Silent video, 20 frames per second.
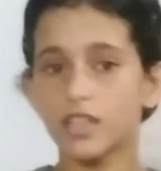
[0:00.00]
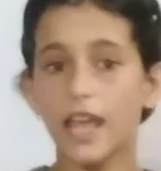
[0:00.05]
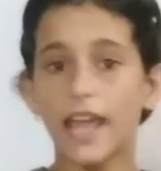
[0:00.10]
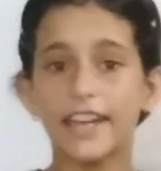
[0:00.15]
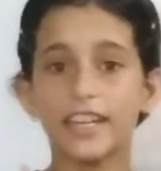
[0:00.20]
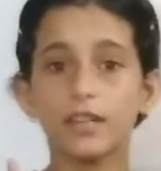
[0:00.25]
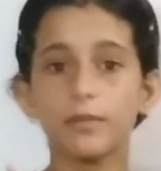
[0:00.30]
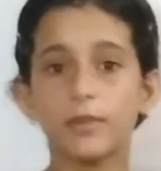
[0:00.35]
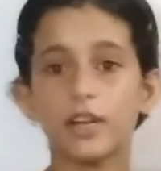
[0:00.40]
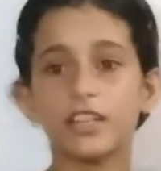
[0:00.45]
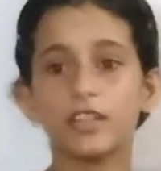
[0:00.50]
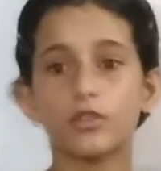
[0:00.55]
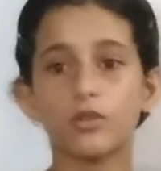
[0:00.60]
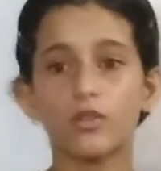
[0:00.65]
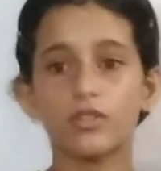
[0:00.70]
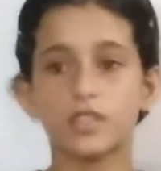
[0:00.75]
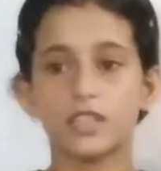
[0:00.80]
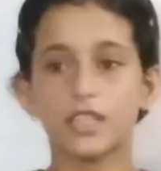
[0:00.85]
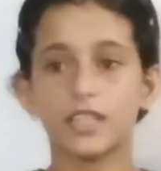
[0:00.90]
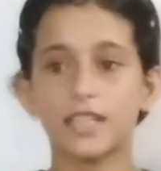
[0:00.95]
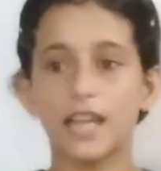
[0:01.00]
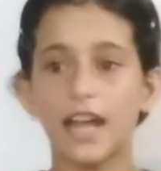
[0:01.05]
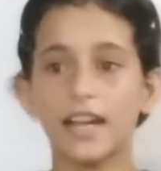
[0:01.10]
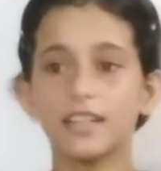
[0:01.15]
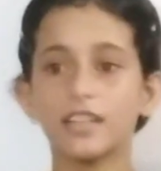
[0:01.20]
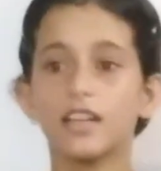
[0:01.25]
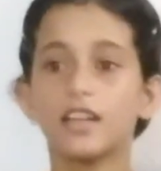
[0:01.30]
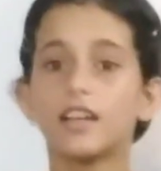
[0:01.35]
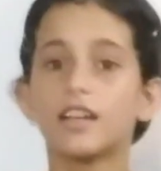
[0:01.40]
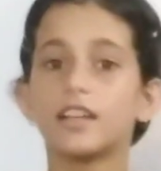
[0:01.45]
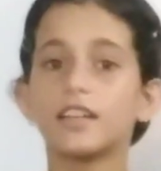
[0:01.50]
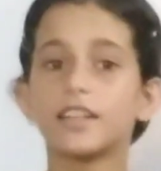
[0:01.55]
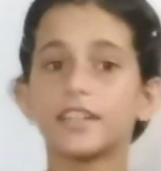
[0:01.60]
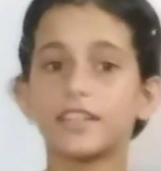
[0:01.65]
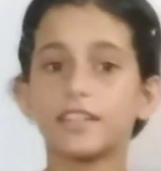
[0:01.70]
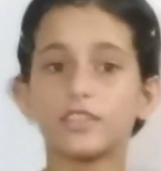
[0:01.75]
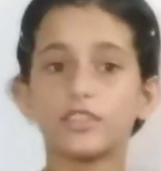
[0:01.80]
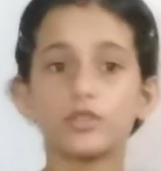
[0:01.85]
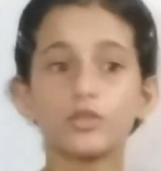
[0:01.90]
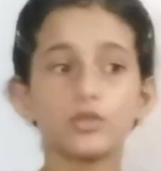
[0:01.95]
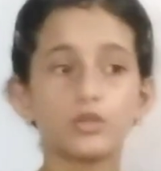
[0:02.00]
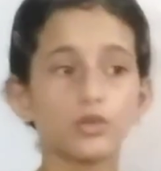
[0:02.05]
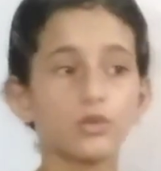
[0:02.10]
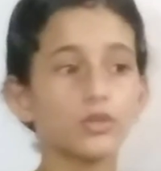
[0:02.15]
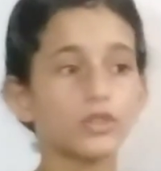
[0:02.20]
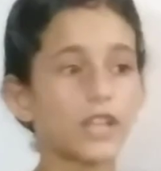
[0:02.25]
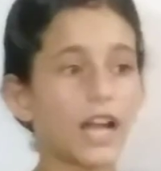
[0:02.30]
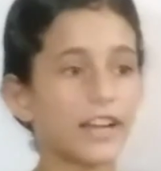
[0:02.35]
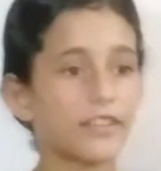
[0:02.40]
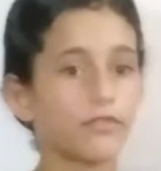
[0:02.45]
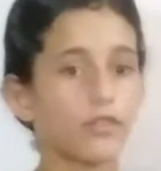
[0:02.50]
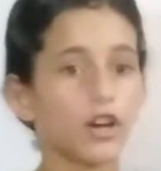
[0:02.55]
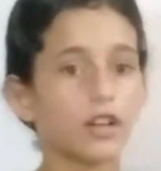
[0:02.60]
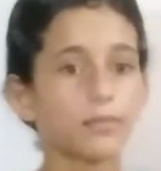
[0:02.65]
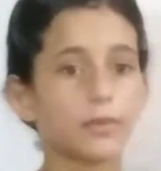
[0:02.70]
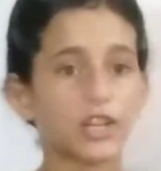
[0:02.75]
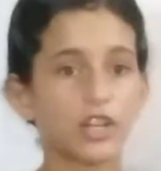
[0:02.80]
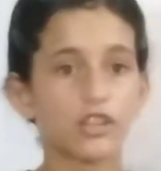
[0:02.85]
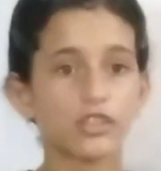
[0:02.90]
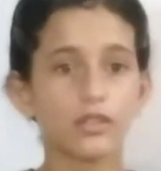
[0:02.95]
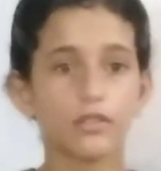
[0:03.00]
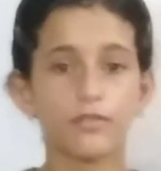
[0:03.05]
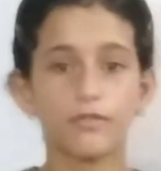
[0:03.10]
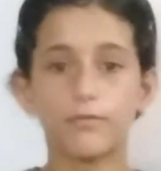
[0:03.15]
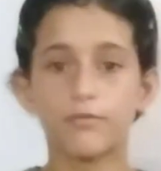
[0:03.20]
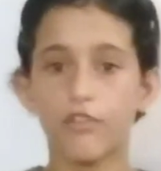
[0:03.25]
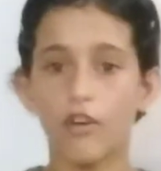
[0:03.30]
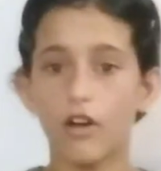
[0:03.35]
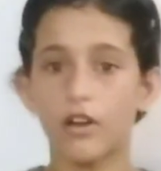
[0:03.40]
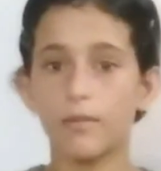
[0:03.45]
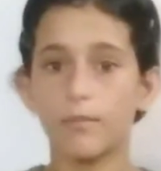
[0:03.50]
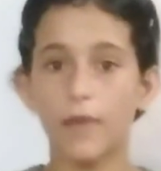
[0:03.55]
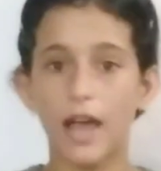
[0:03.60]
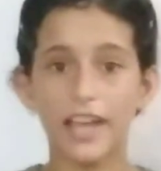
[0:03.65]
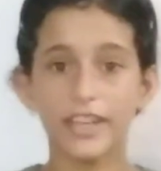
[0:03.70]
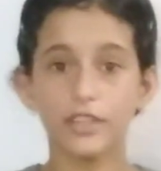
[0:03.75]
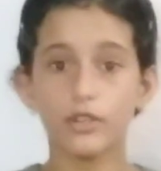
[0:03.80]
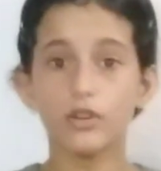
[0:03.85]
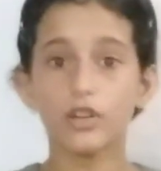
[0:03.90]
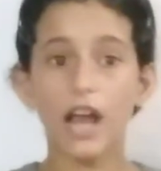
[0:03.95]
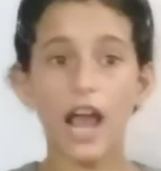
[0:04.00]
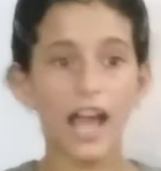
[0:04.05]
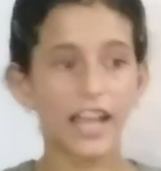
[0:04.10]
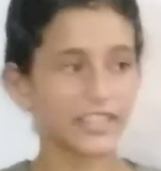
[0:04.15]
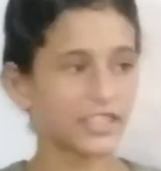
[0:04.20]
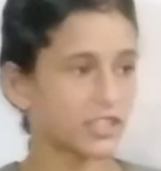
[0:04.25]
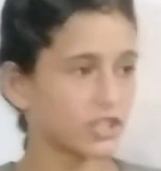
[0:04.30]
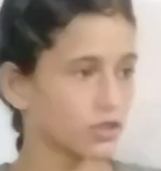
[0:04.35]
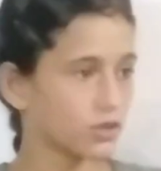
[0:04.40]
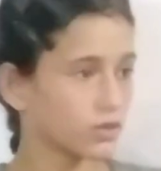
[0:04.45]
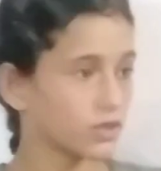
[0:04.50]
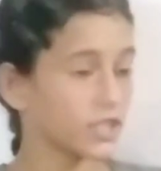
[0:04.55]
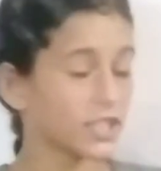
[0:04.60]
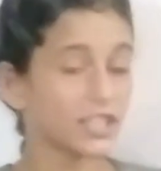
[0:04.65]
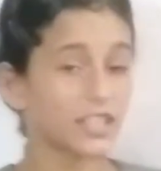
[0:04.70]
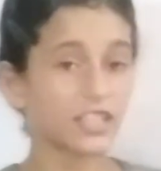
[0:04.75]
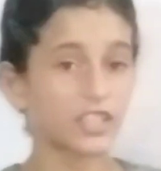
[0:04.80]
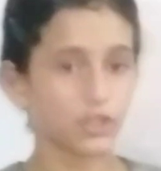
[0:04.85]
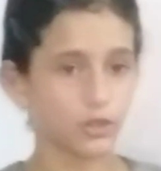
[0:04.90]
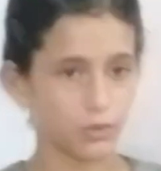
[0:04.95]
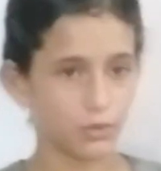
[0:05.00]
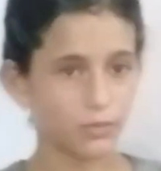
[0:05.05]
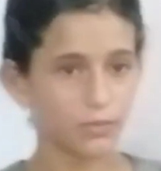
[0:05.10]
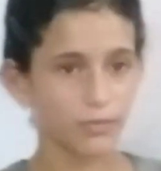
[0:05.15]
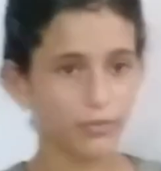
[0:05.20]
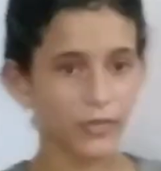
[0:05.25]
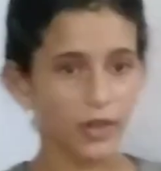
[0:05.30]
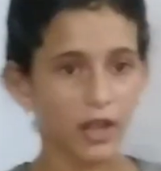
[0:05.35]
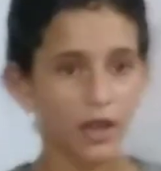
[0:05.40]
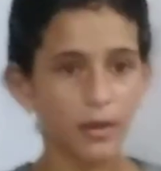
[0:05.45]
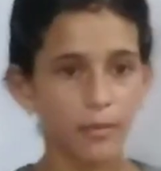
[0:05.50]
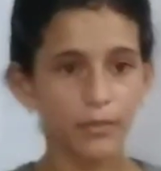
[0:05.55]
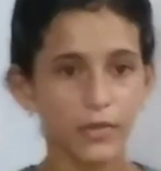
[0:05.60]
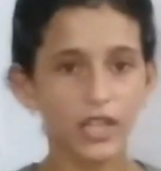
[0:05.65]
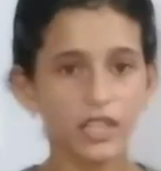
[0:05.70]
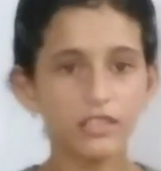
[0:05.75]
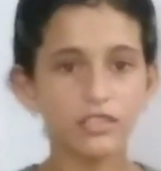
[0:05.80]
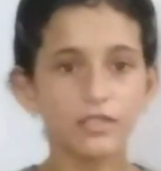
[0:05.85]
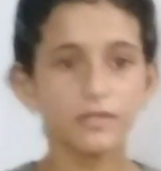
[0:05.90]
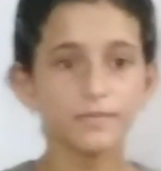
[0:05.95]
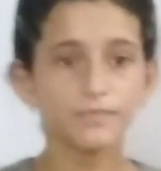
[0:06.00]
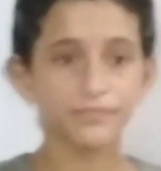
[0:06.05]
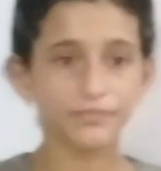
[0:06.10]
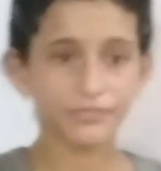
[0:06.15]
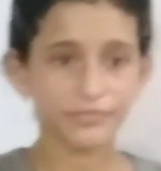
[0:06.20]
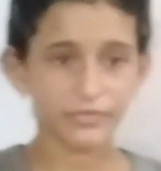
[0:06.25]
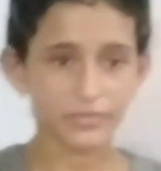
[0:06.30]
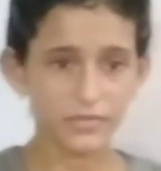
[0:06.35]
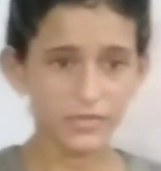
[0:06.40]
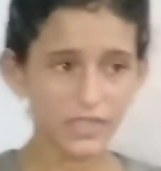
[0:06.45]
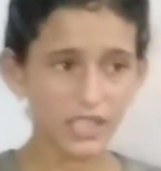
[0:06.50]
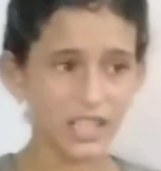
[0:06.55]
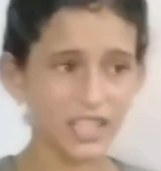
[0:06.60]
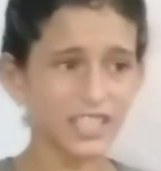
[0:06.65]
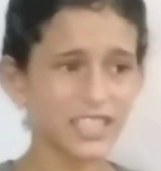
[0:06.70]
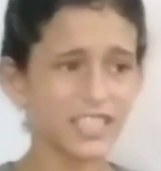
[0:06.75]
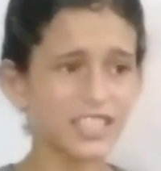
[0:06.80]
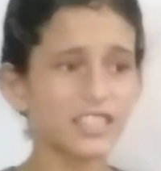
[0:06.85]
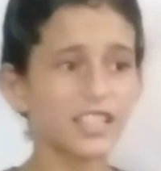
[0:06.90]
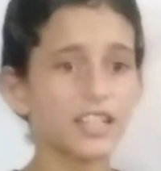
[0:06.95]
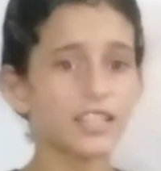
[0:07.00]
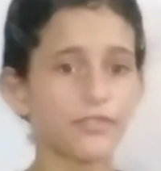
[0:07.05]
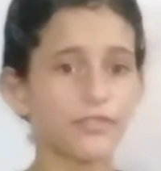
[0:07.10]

Anybody don't say that you do that work because by your EQ. Means it is the